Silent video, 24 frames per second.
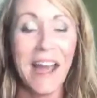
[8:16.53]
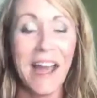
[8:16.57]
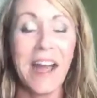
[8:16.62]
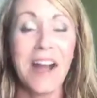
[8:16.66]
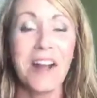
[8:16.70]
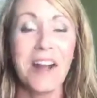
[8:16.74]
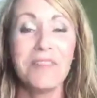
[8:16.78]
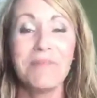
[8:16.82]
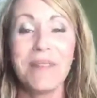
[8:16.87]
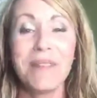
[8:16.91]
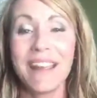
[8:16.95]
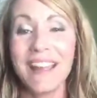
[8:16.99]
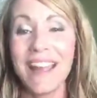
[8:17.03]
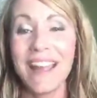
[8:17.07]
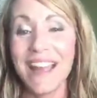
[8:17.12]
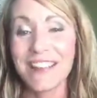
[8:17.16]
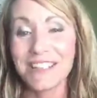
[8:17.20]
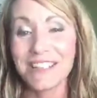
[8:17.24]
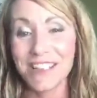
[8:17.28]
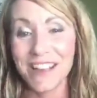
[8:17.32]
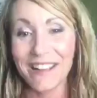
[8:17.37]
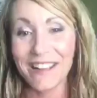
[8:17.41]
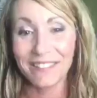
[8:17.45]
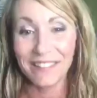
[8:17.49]
Oh my
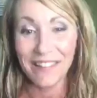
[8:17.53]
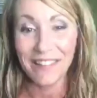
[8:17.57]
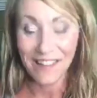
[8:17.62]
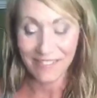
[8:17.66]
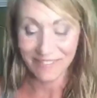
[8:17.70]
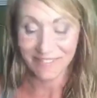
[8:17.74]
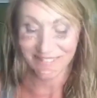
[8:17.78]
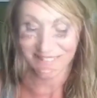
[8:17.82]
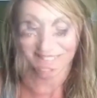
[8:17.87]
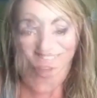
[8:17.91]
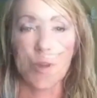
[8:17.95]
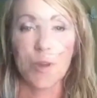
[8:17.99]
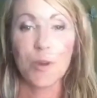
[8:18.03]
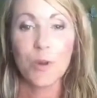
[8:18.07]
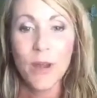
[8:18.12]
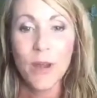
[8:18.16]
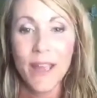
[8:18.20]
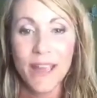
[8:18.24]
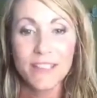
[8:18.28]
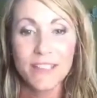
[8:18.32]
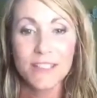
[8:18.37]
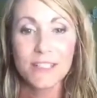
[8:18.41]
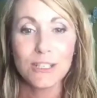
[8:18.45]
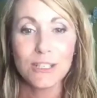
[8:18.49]
gosh, I love it.
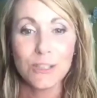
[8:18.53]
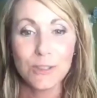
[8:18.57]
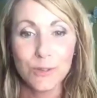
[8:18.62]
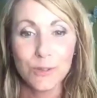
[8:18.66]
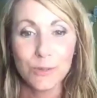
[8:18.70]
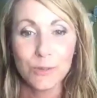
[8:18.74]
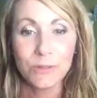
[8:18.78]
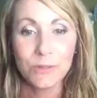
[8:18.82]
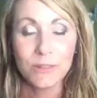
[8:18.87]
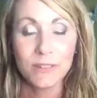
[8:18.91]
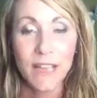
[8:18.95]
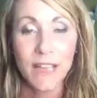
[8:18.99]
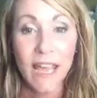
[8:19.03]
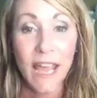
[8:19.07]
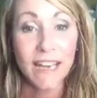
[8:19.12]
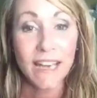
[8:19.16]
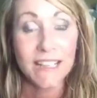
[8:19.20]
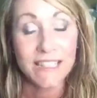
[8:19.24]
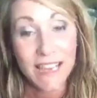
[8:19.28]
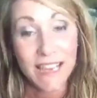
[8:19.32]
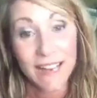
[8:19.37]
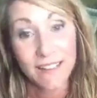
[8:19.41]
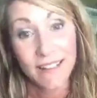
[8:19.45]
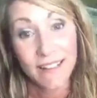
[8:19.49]
OSU. And
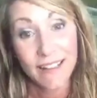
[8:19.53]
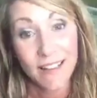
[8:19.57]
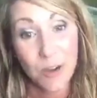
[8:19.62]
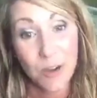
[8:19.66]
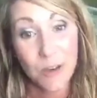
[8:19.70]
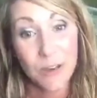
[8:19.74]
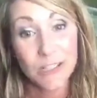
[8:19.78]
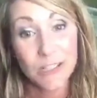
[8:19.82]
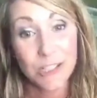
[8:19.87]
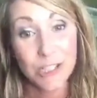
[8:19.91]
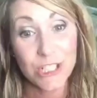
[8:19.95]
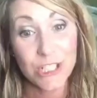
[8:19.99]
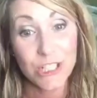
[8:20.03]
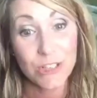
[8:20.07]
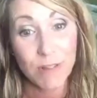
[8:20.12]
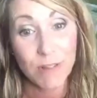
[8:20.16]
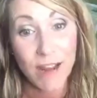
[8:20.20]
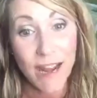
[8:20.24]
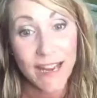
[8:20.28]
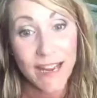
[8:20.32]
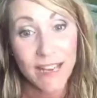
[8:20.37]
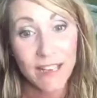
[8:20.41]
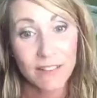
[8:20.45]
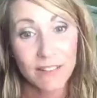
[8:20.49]
it's kind of like OSG,
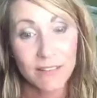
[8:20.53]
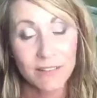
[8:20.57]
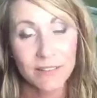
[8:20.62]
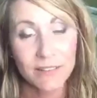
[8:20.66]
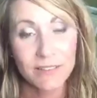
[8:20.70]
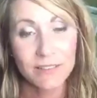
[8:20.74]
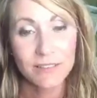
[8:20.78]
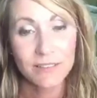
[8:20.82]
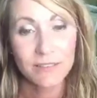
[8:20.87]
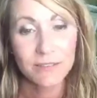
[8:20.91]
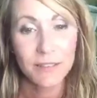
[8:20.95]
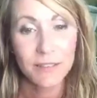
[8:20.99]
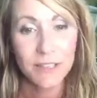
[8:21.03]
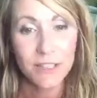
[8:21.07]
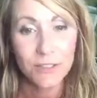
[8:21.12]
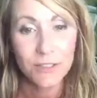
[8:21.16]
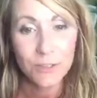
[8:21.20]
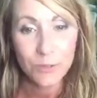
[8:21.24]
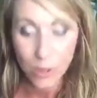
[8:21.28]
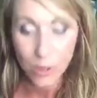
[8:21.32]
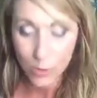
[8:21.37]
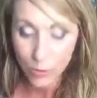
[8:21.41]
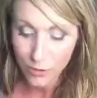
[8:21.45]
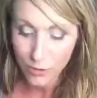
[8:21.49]
right? We can
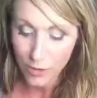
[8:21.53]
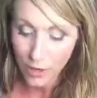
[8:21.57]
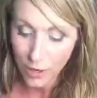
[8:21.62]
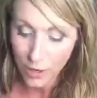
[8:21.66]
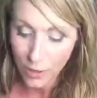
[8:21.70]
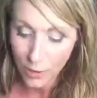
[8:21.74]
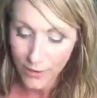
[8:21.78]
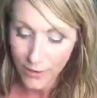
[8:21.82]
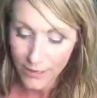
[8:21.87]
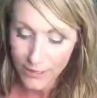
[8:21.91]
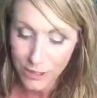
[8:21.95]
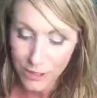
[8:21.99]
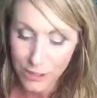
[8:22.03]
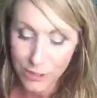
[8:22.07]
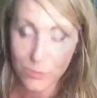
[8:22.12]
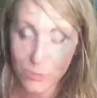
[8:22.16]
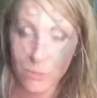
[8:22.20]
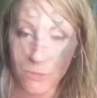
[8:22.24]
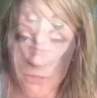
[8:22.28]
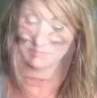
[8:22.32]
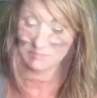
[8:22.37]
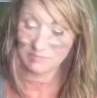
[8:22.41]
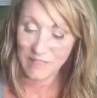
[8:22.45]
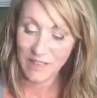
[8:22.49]
do OSU.
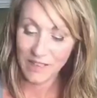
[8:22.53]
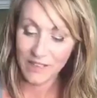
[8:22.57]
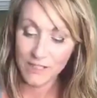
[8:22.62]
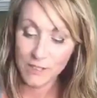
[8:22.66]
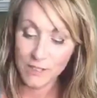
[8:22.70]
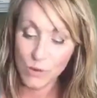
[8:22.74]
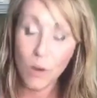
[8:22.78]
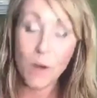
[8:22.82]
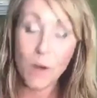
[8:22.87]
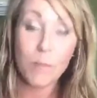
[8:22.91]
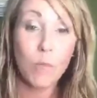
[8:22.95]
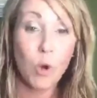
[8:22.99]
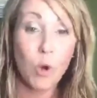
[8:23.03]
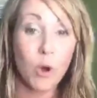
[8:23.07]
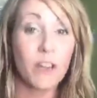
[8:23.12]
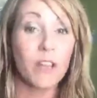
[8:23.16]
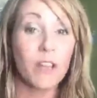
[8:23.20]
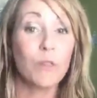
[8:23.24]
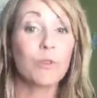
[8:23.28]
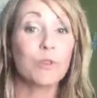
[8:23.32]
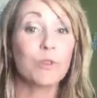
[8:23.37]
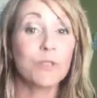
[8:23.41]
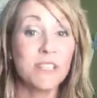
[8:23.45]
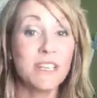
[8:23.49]
So our
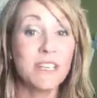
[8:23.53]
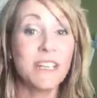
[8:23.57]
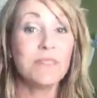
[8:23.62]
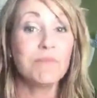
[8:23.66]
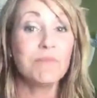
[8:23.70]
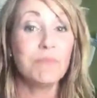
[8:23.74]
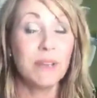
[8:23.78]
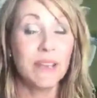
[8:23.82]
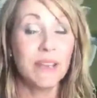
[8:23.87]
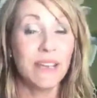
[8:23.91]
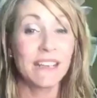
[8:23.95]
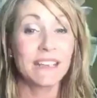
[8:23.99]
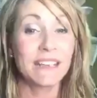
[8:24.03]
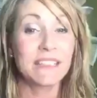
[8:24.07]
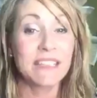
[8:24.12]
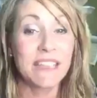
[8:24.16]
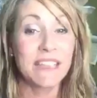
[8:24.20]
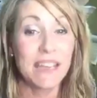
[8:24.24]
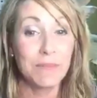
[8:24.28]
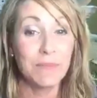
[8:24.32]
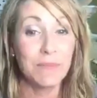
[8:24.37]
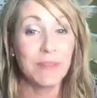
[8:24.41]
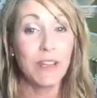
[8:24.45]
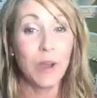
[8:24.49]
morning routine picks
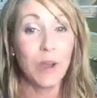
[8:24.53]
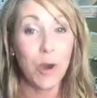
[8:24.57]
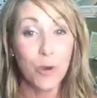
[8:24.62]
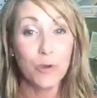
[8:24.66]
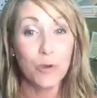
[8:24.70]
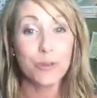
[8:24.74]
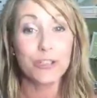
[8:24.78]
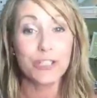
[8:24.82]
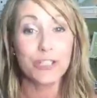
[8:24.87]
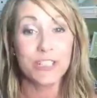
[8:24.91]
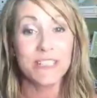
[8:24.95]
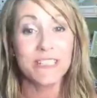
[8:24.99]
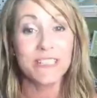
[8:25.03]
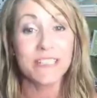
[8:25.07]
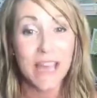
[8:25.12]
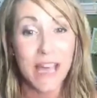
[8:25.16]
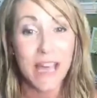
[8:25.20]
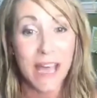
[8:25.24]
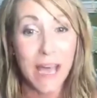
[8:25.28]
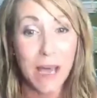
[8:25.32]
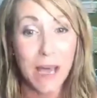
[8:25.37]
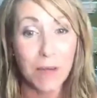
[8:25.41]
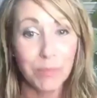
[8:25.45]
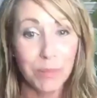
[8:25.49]
can be, oh, she's
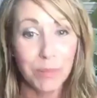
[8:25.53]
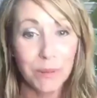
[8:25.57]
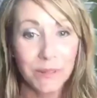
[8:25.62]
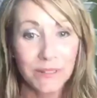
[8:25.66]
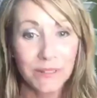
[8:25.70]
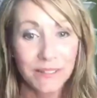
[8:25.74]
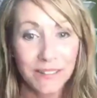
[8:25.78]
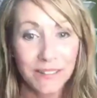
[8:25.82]
up.